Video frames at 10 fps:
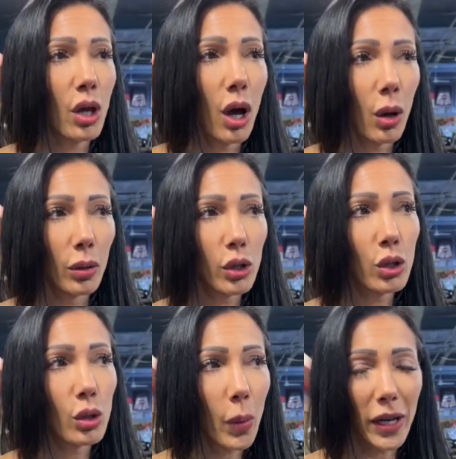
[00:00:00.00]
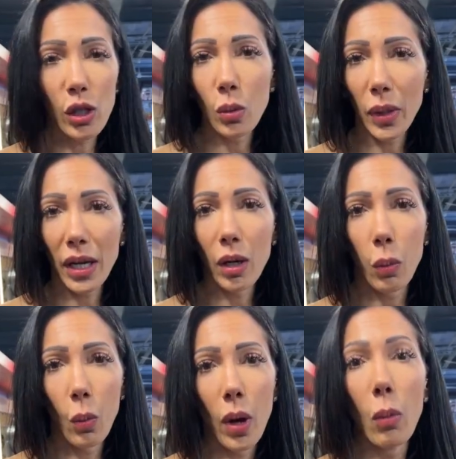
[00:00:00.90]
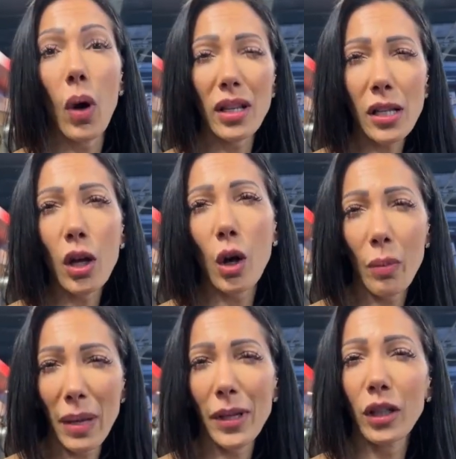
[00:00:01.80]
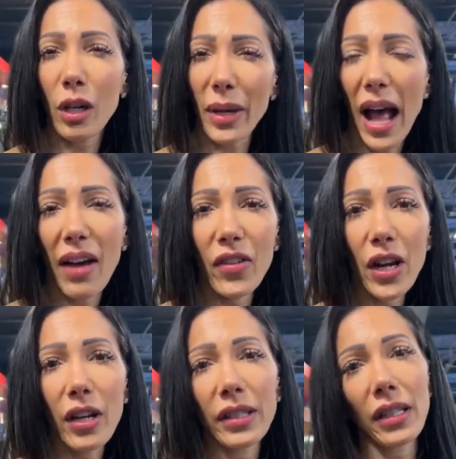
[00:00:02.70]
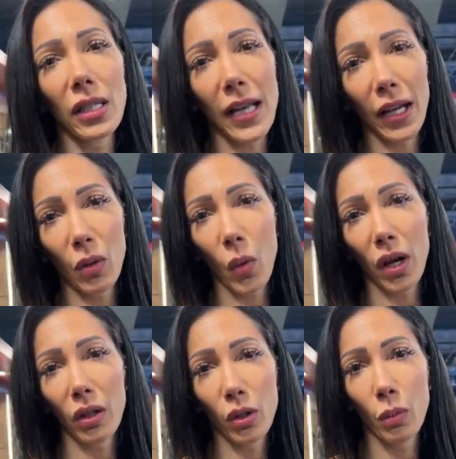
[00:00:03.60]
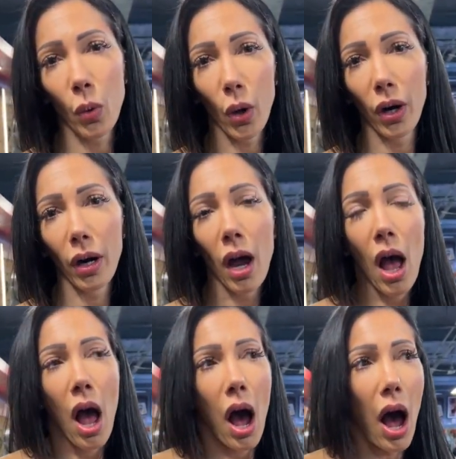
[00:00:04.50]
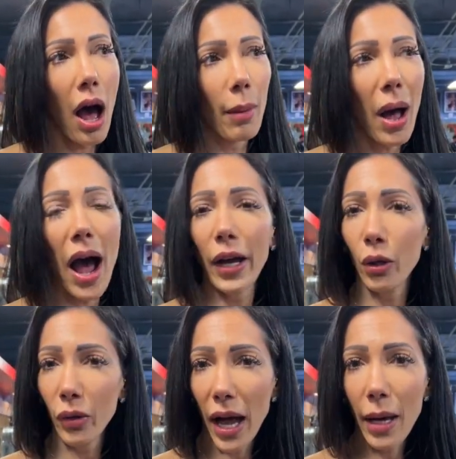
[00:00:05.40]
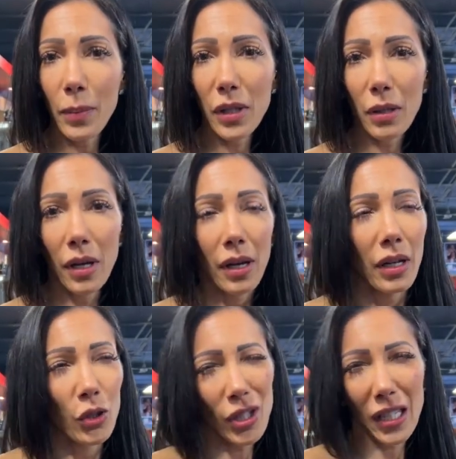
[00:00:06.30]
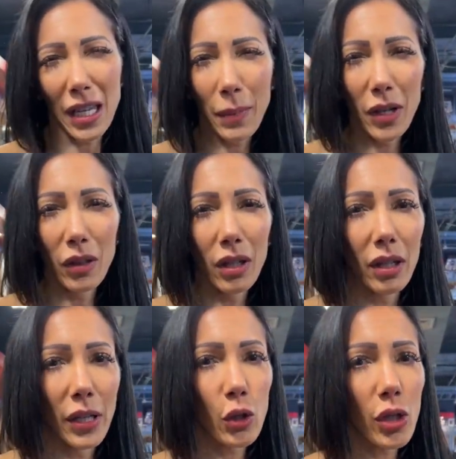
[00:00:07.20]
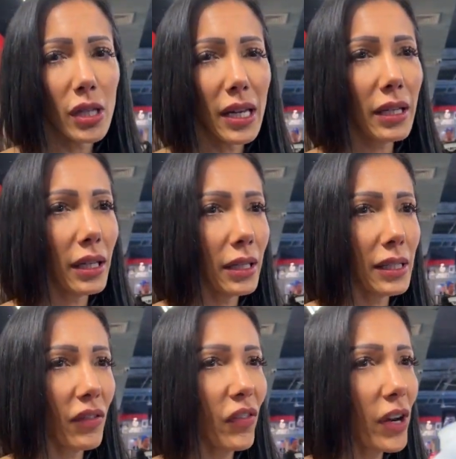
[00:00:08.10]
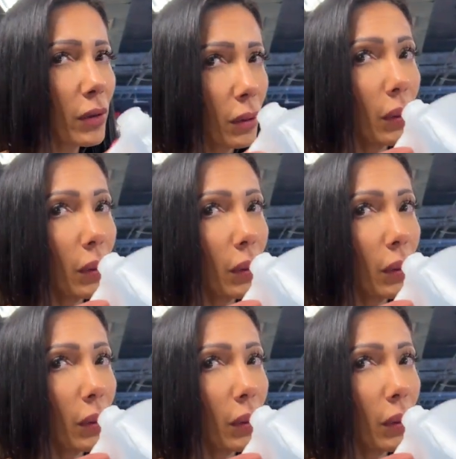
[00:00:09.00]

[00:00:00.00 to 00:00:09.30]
So twice a week. Once I'll go maybe a little bit heavier, and then the second one I'll do more higher reps, just to keep it a little interesting and different.